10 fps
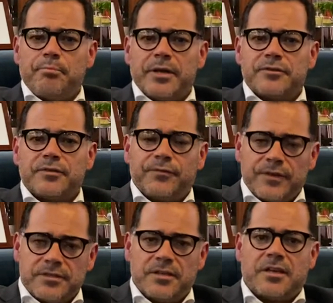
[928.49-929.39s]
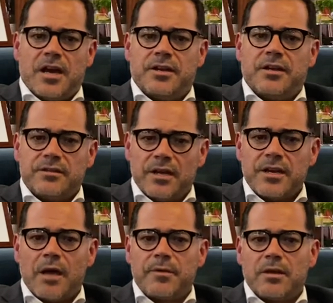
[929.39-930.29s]
But sophisticated and
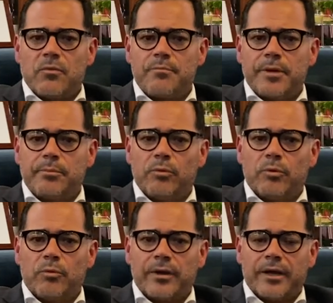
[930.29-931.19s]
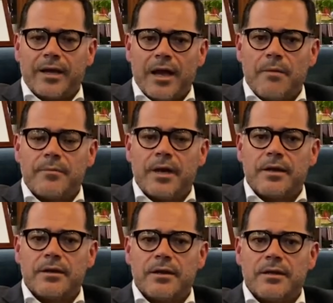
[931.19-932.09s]
dynamic, where people would want to come
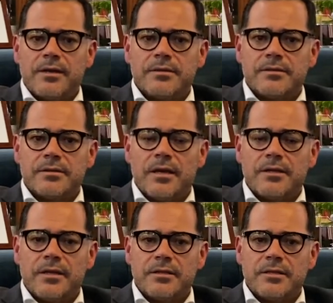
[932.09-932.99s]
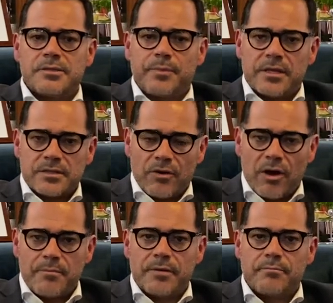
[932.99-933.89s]
and spend
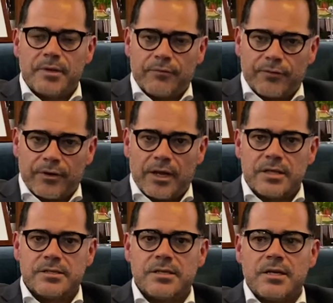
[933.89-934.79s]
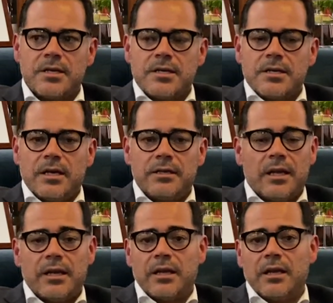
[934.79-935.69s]
time and meet friends and
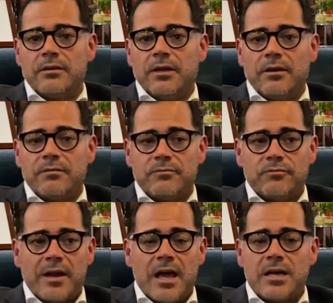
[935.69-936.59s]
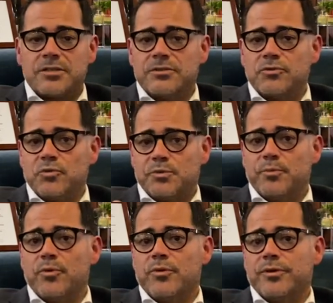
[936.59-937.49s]
again, you know, relax and do
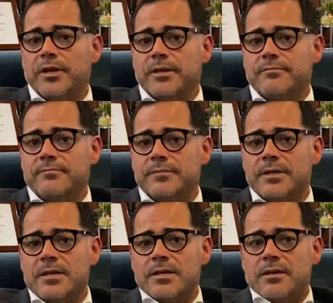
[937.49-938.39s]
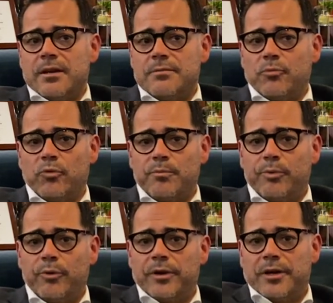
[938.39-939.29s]
sport and more
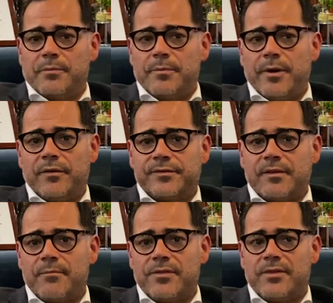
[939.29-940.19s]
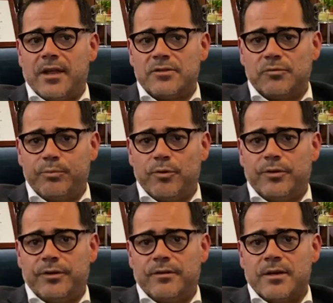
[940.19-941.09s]
importantly, be part of something that has
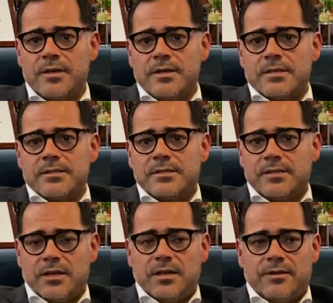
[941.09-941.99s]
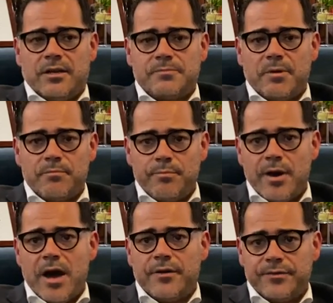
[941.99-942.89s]
supported Sydney, that has been
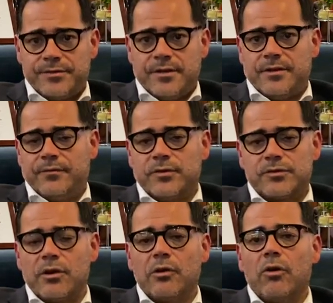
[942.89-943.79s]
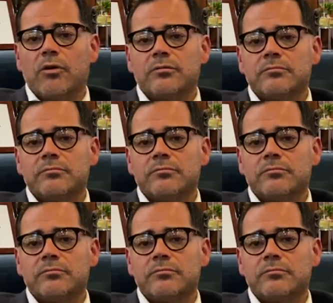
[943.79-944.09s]
part of Sydney for so long.